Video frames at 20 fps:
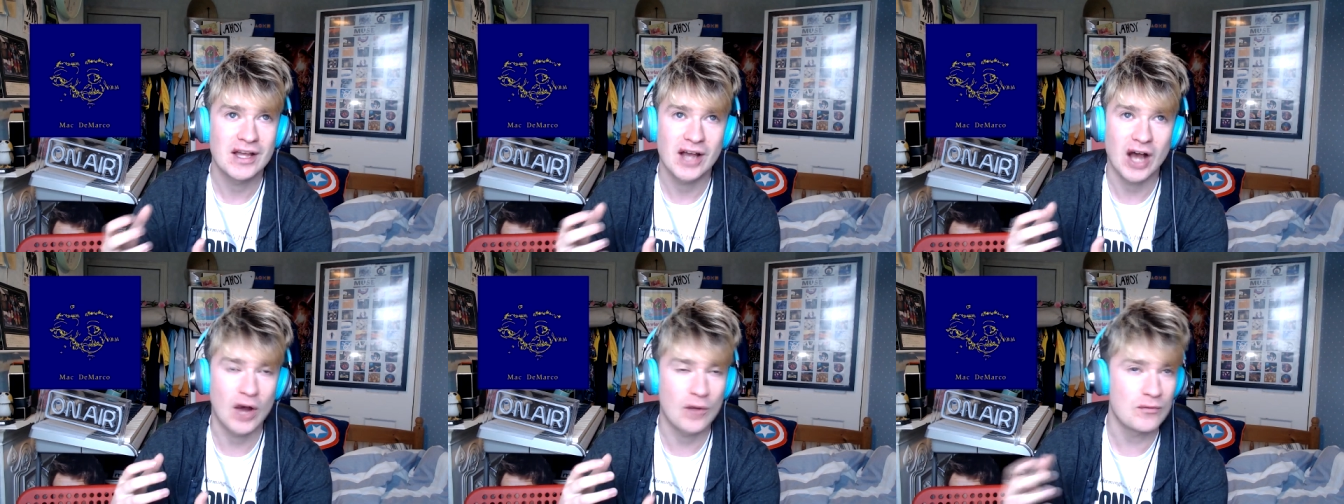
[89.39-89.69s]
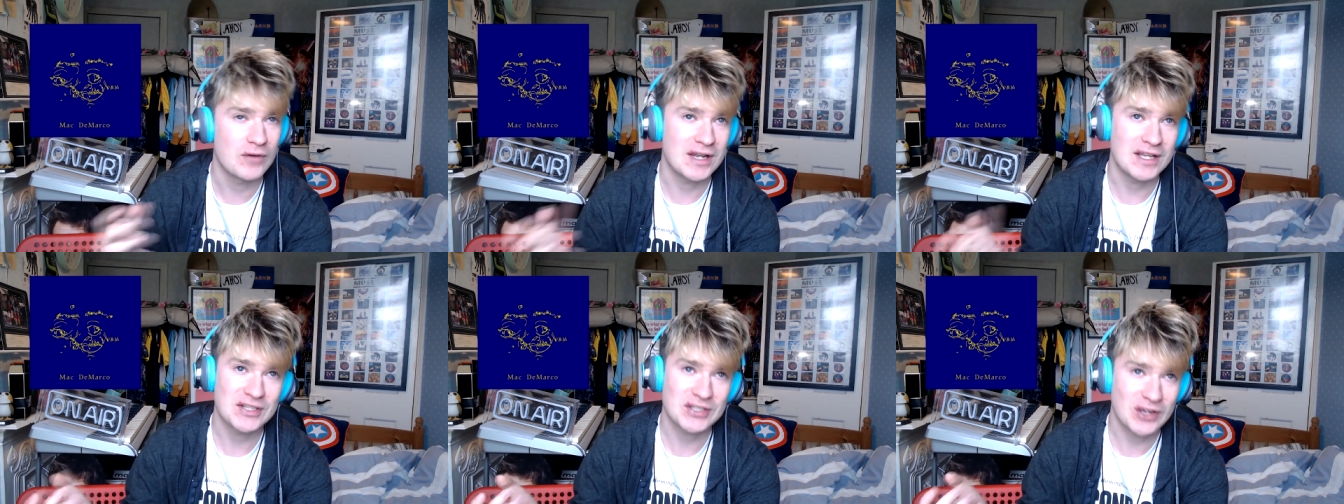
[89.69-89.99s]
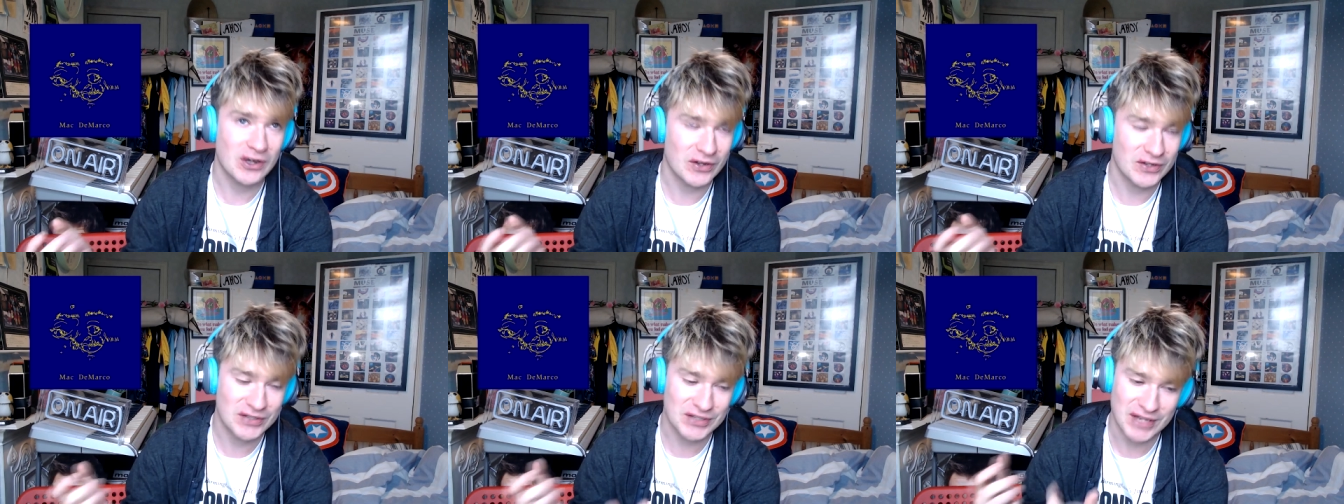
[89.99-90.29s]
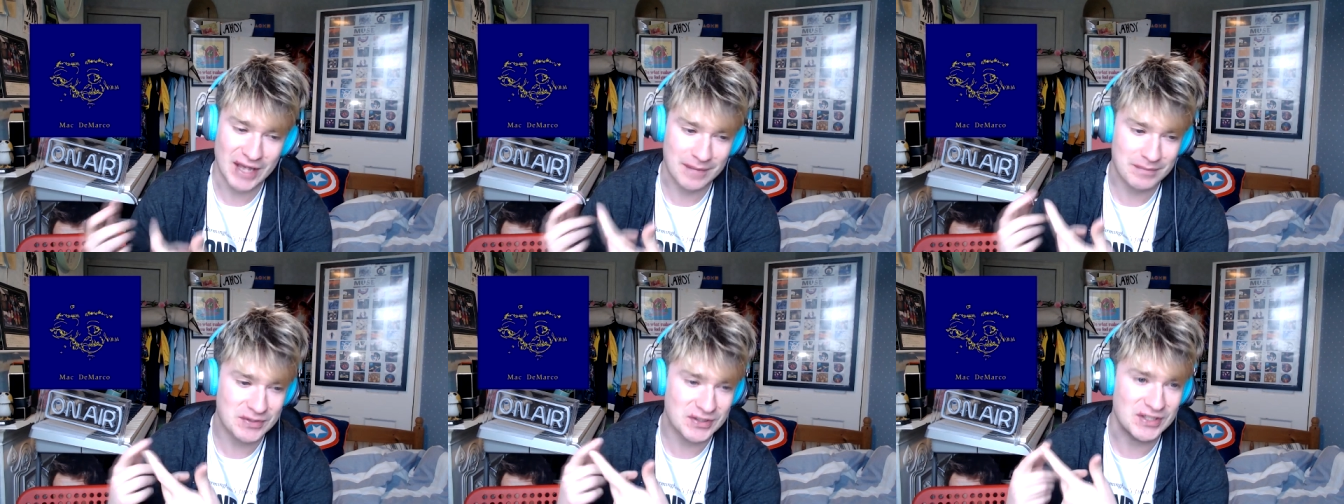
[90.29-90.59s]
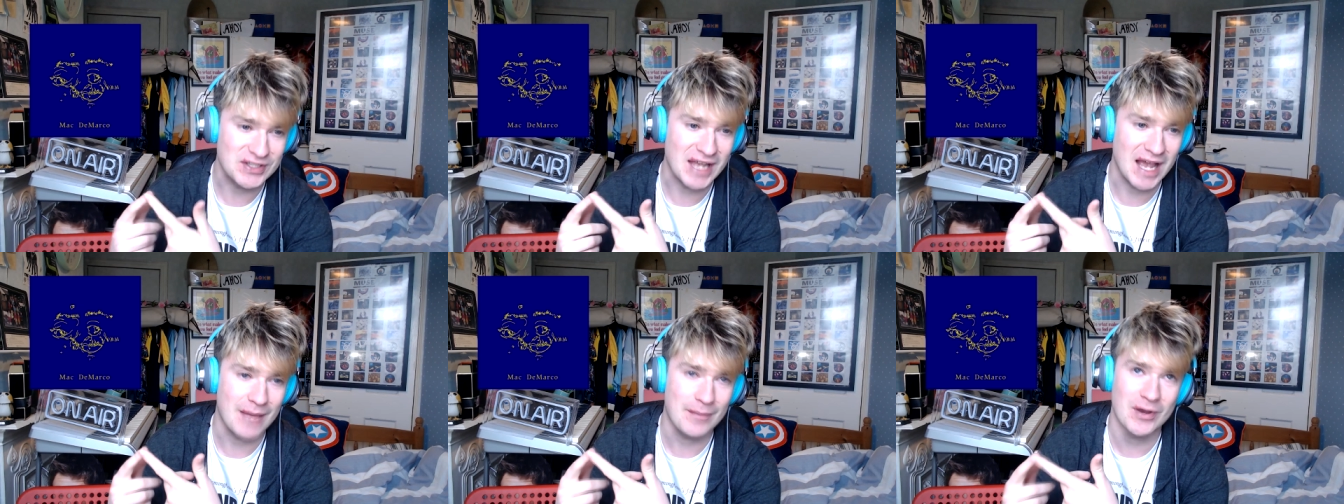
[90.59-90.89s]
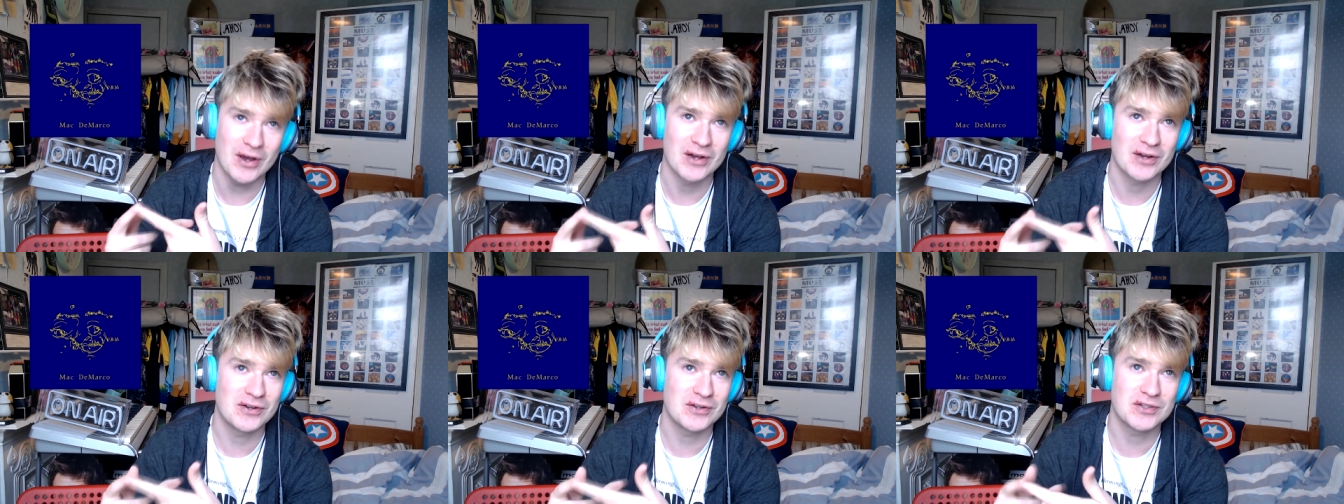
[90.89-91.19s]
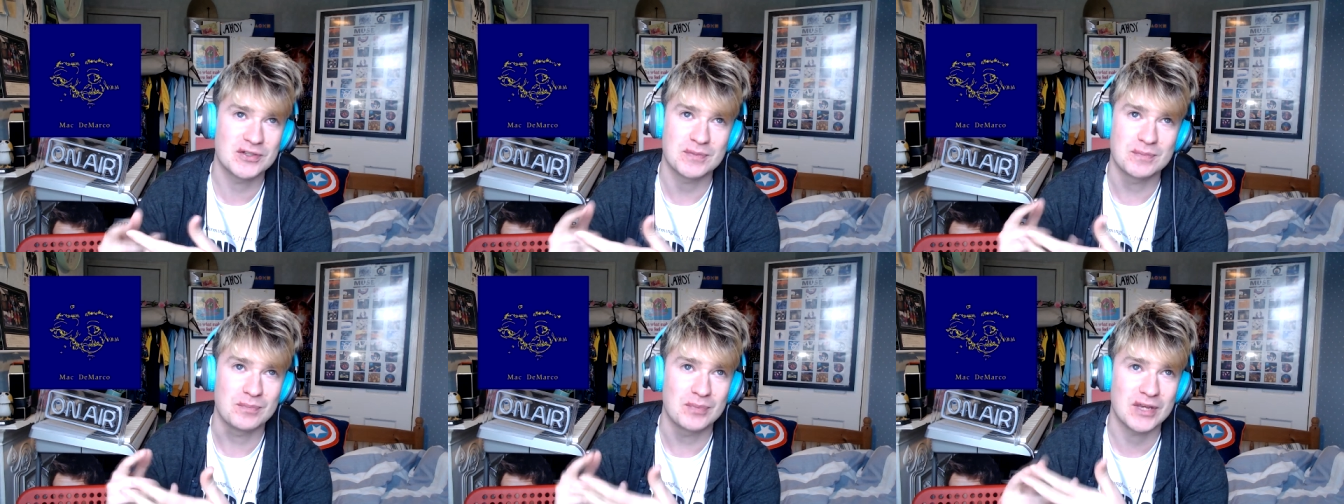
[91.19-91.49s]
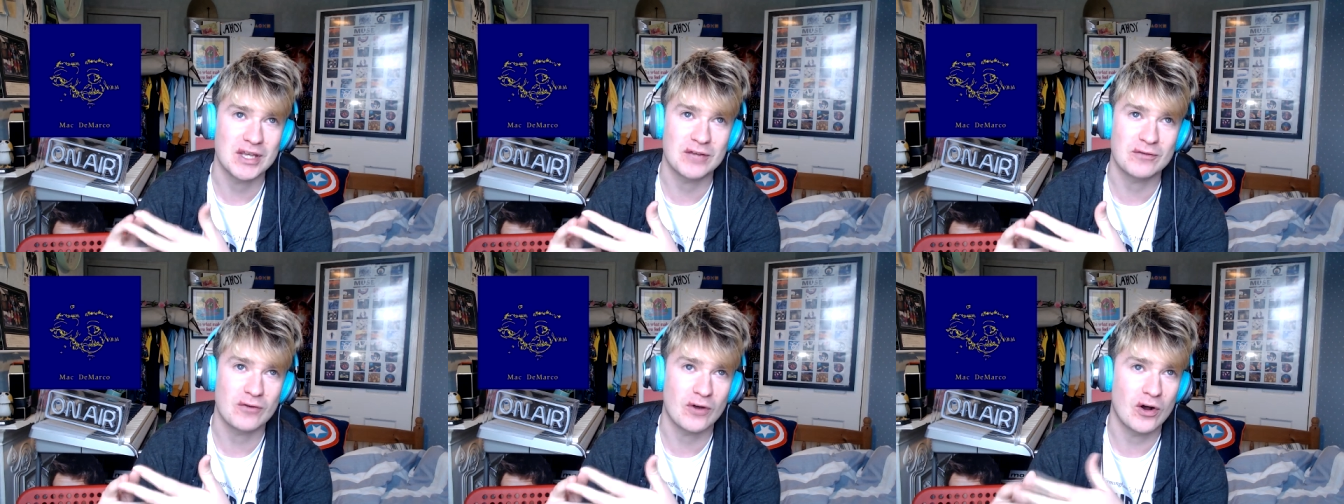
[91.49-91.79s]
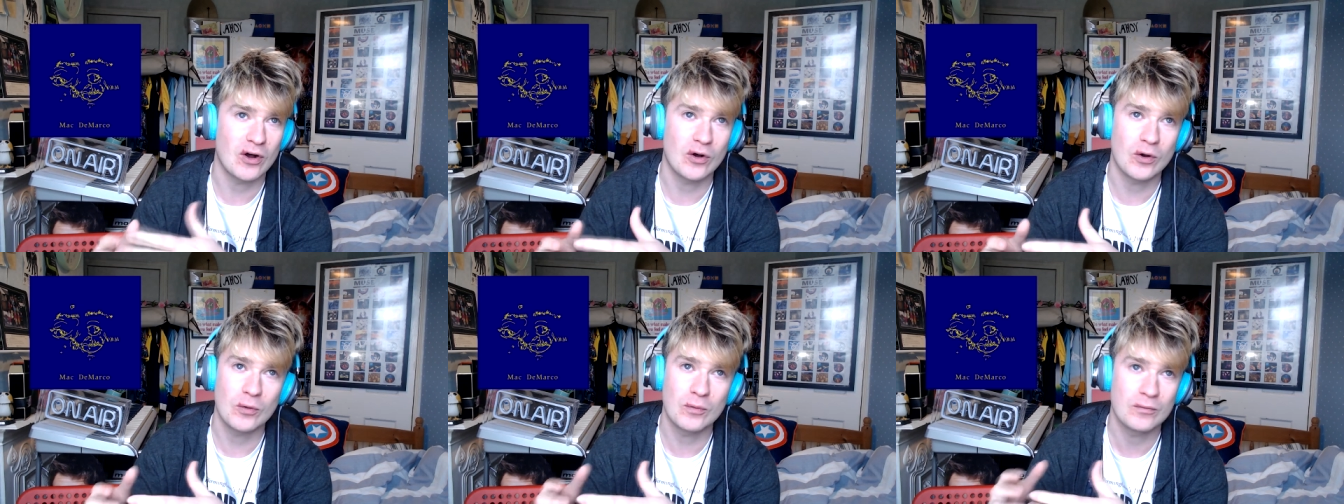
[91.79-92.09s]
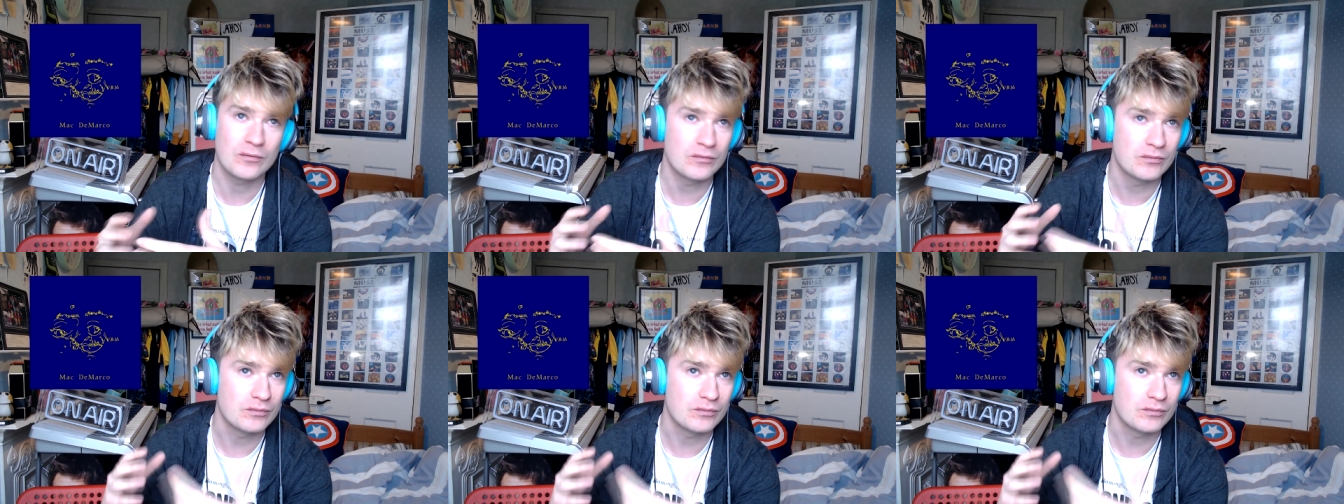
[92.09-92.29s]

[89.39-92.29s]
unreleased concepts, demos, B-roll,